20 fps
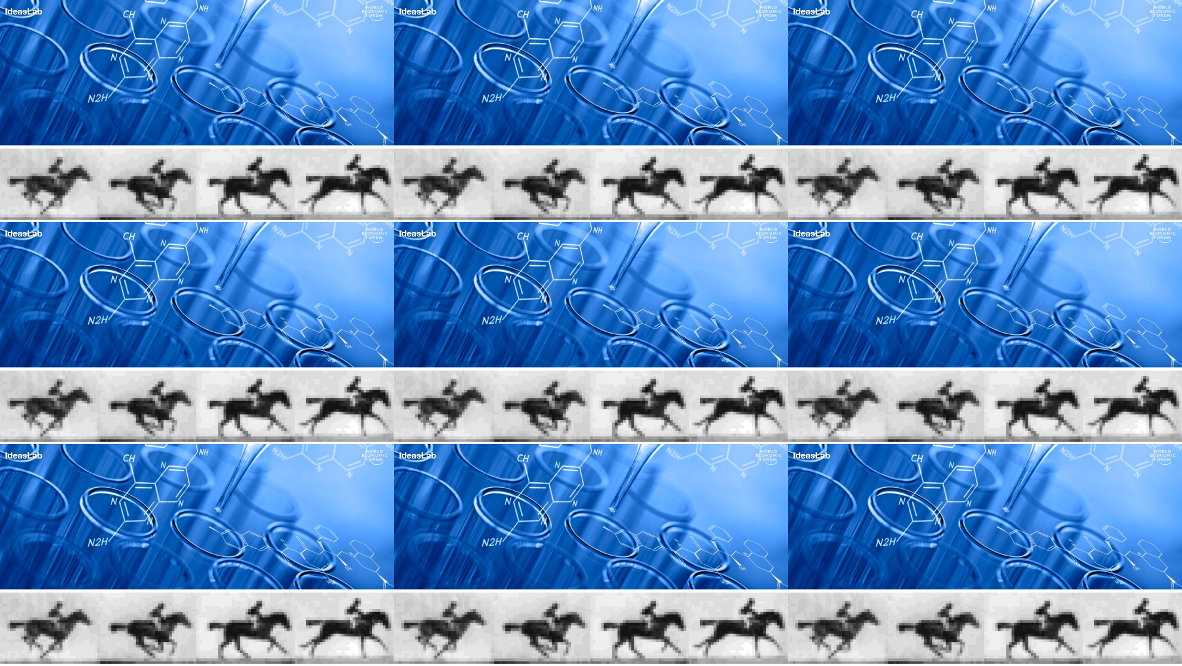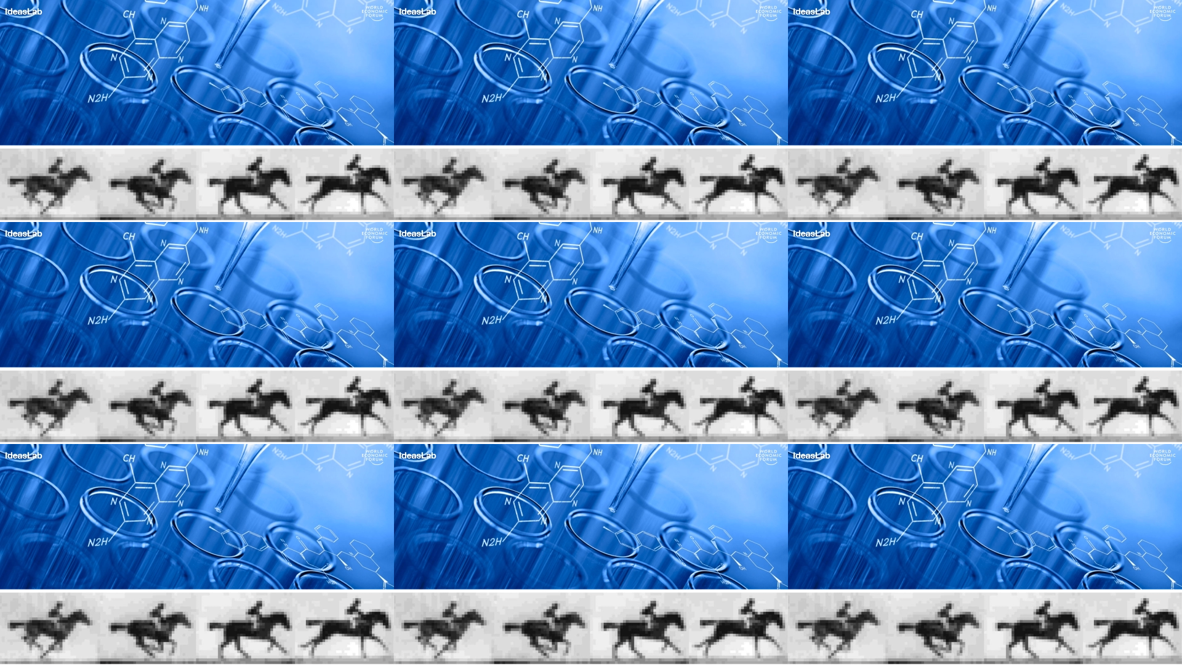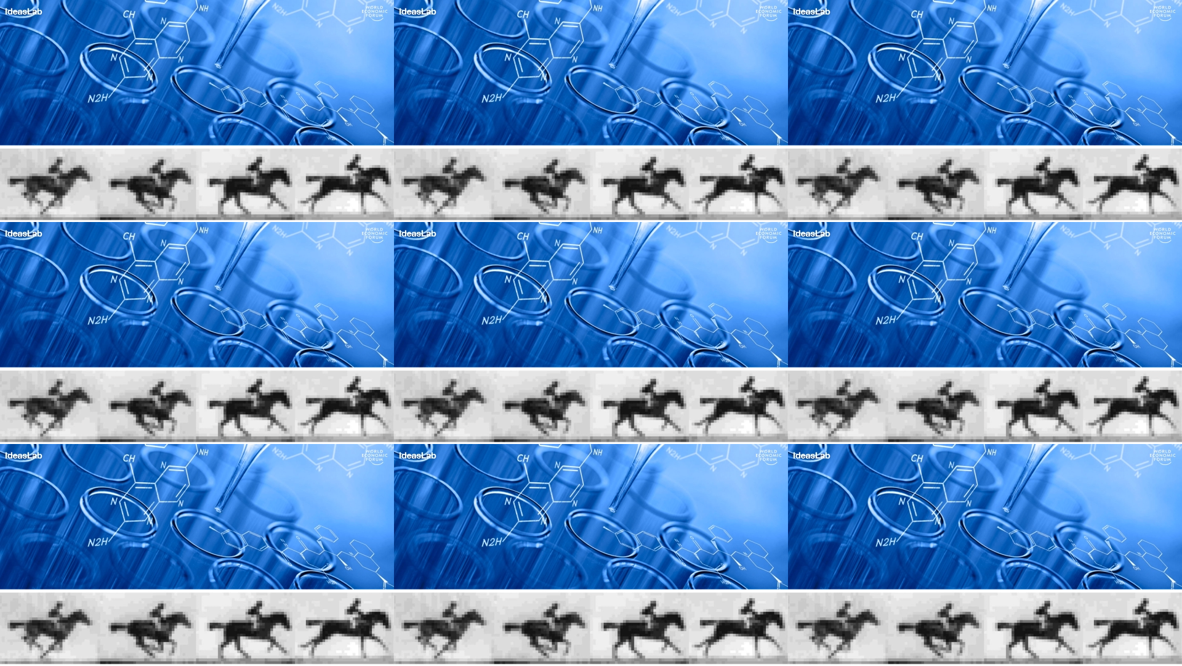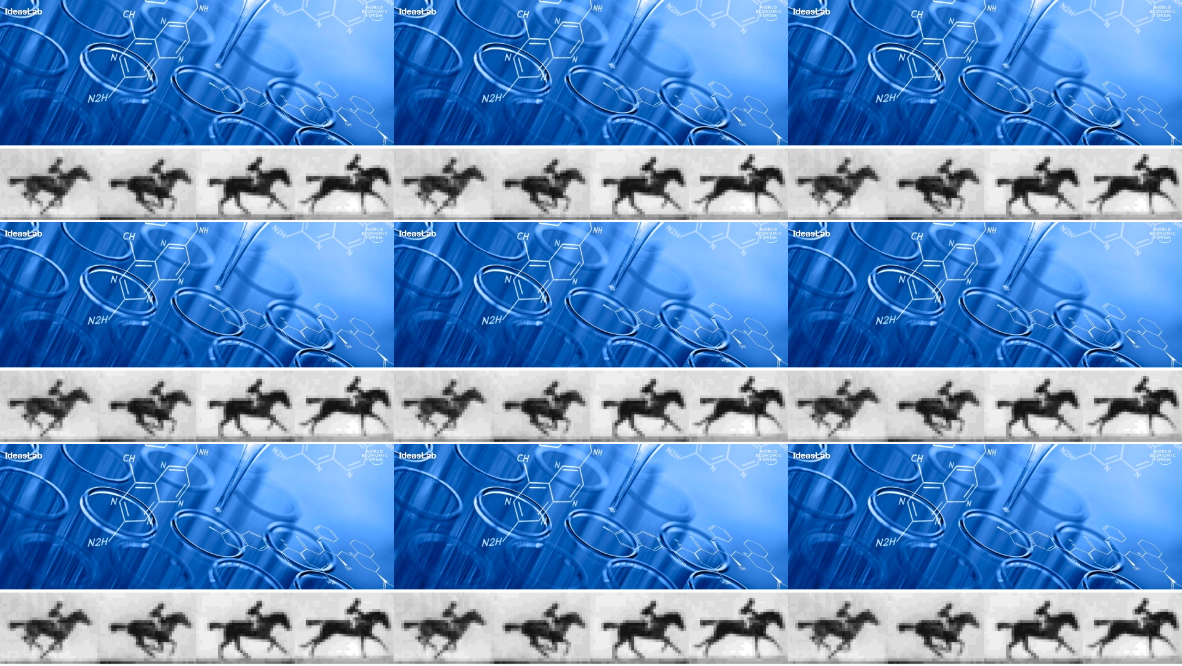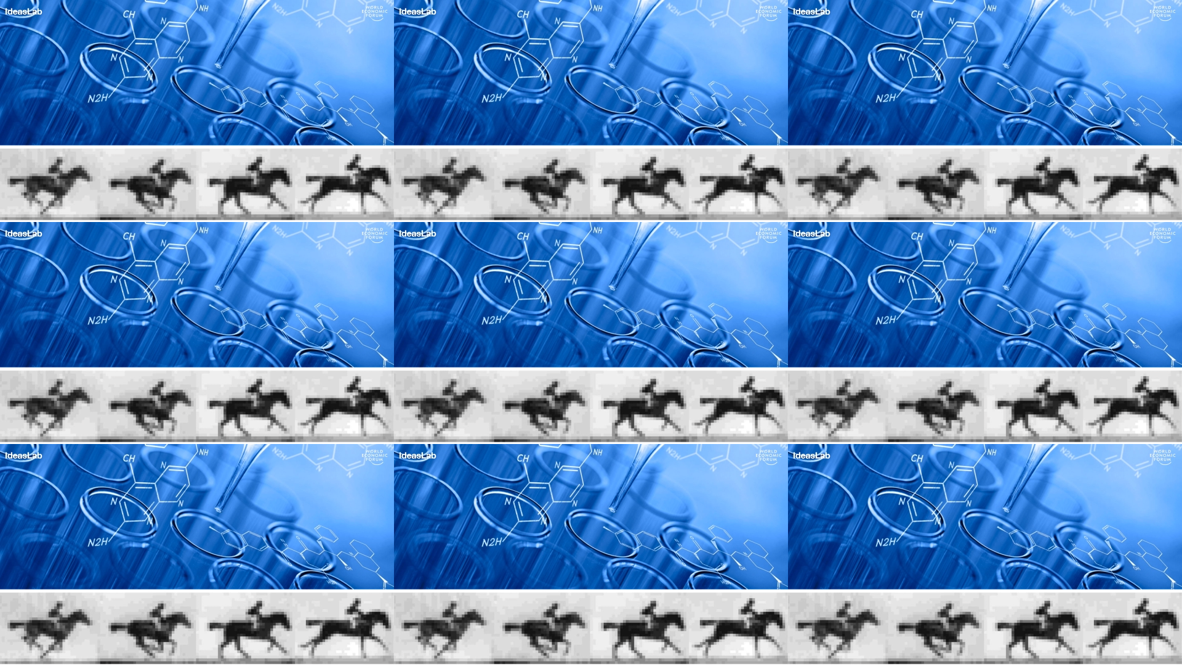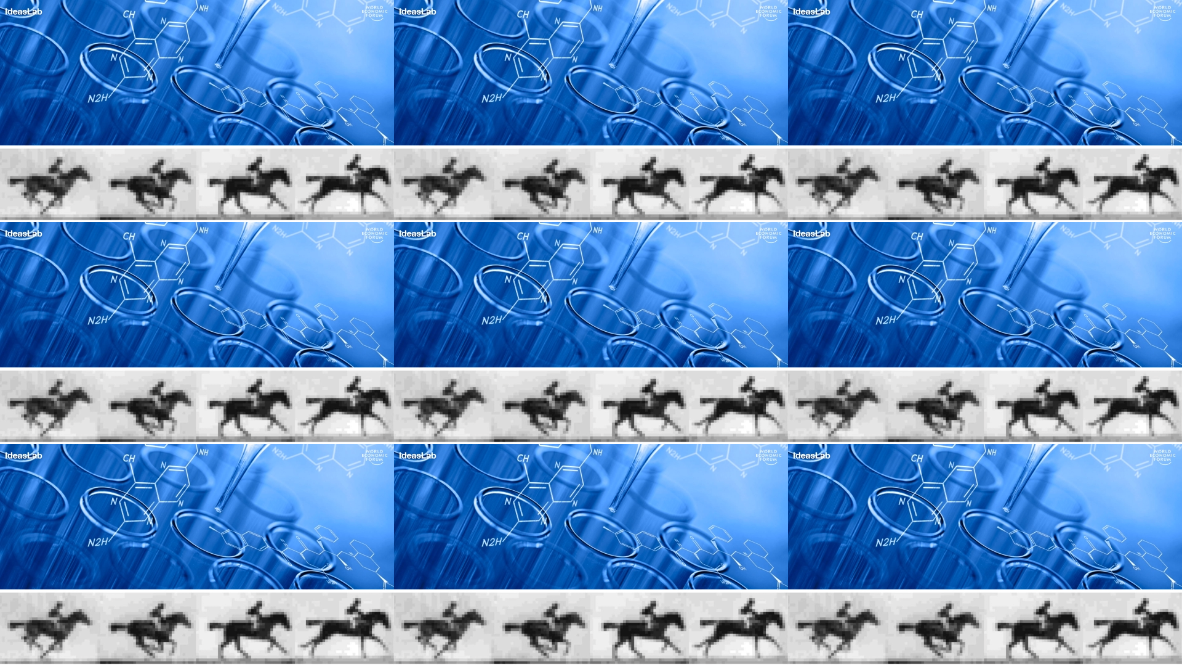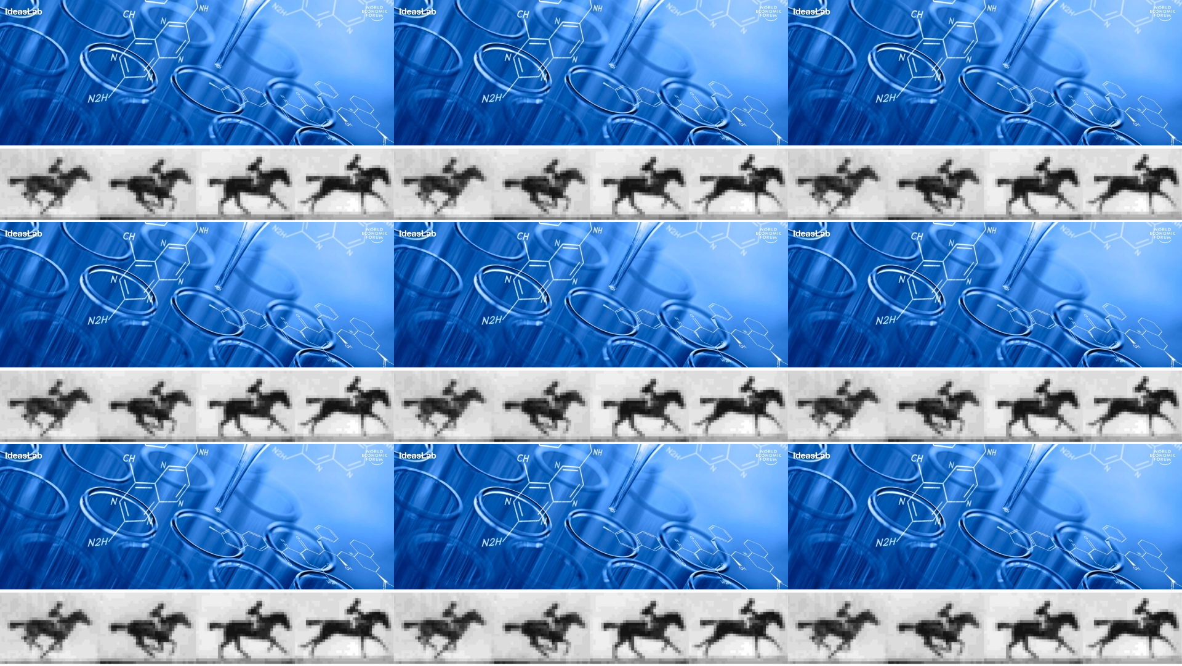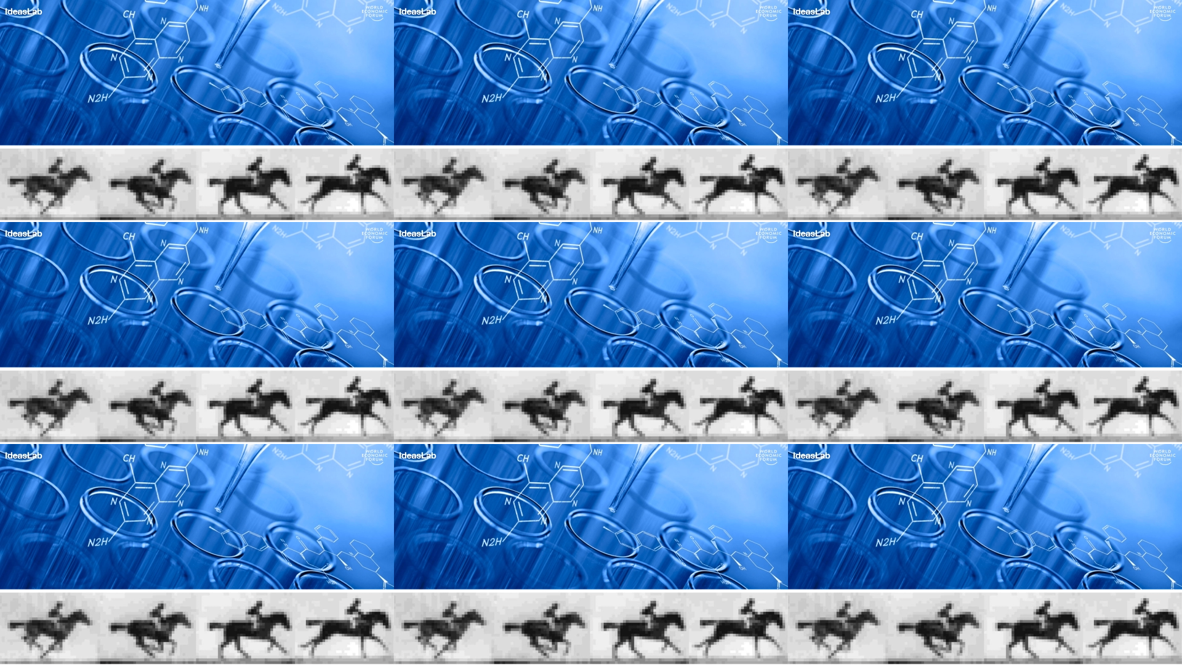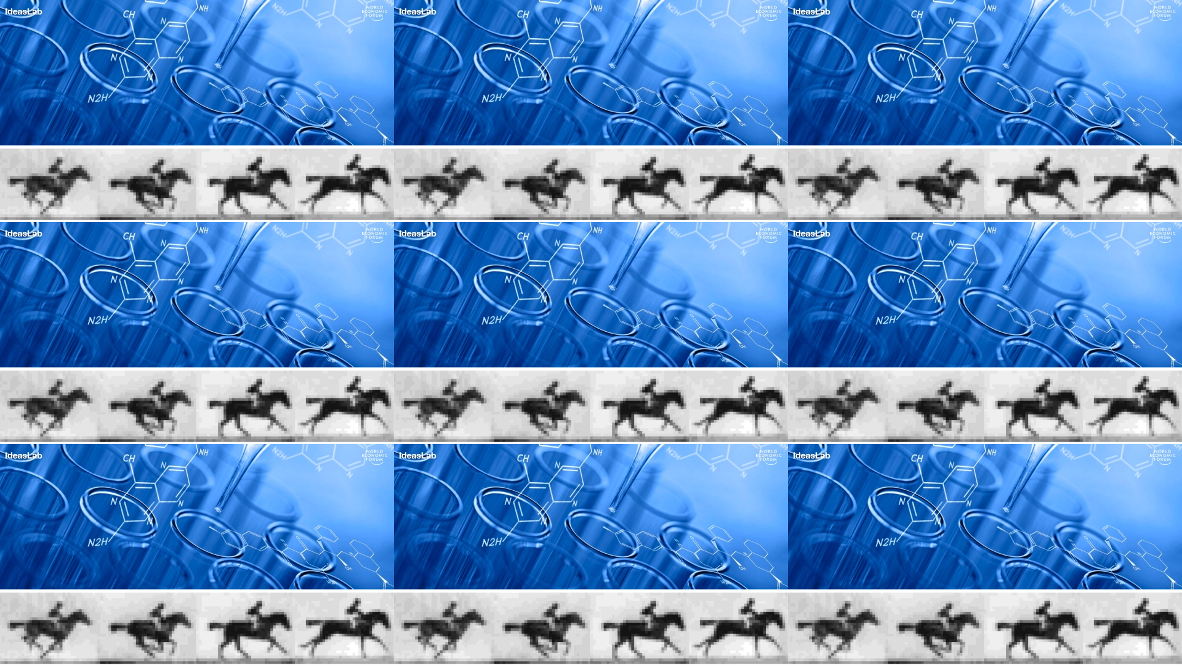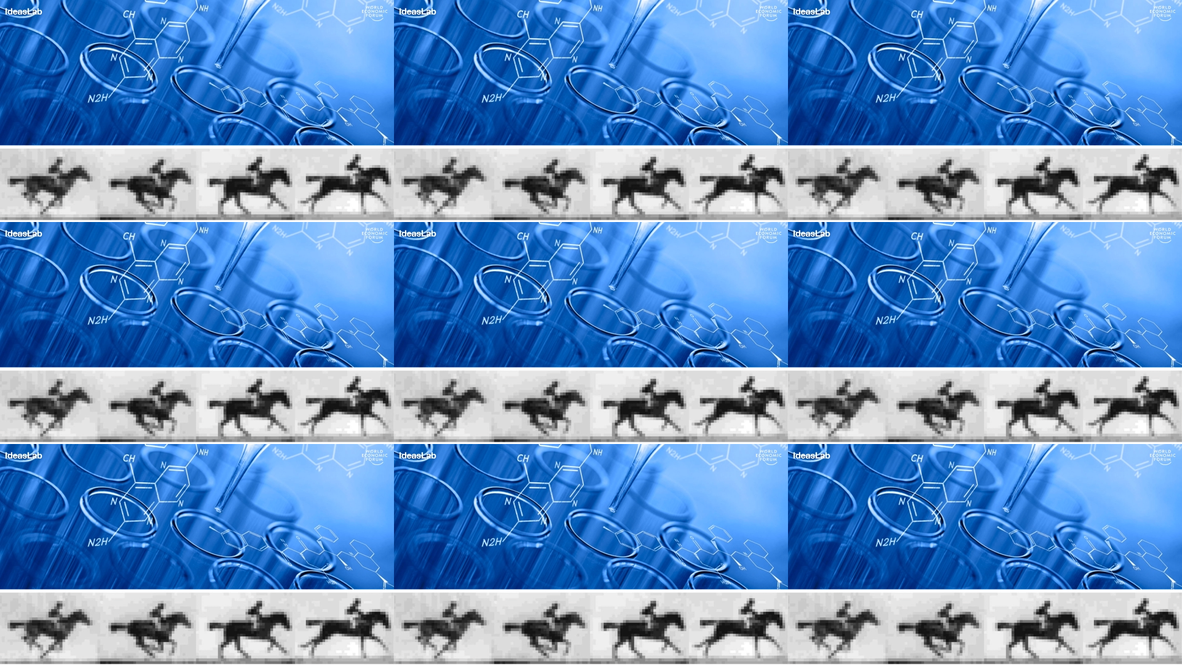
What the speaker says: (no speaker visible)